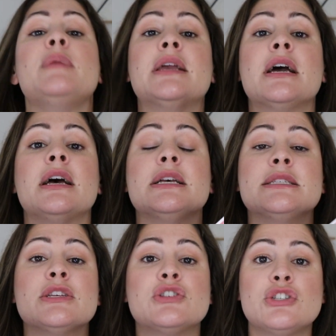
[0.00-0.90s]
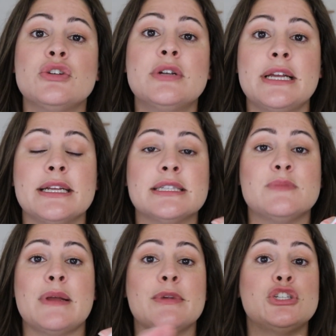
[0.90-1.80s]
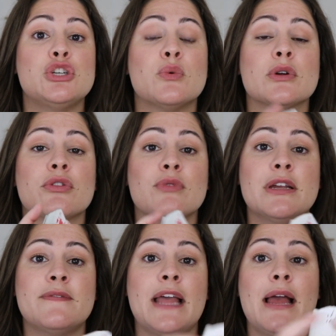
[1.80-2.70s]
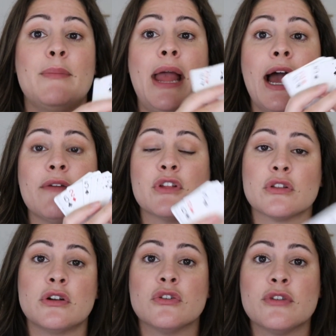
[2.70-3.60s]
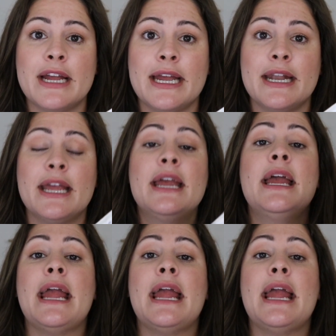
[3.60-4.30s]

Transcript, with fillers: because students, maybe two or three of them have their little grid